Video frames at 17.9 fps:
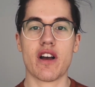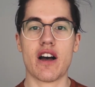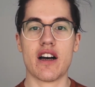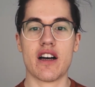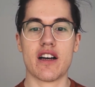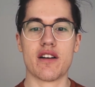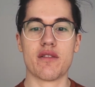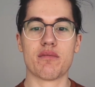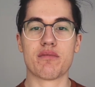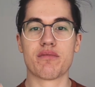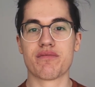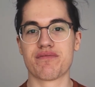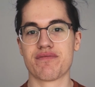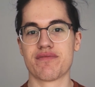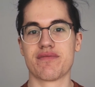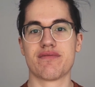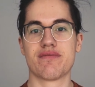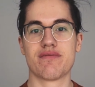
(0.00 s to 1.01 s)
I
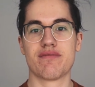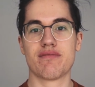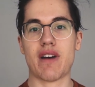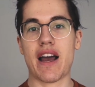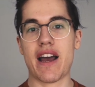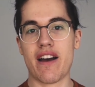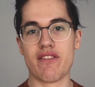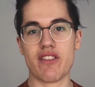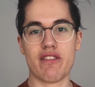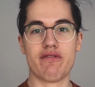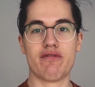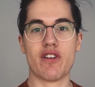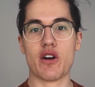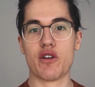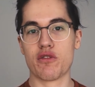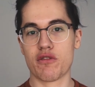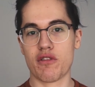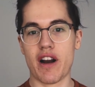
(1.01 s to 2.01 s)
have the
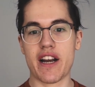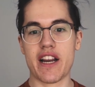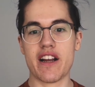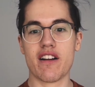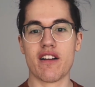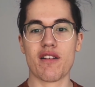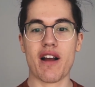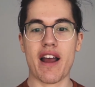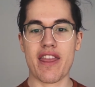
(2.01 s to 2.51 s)
phone right here,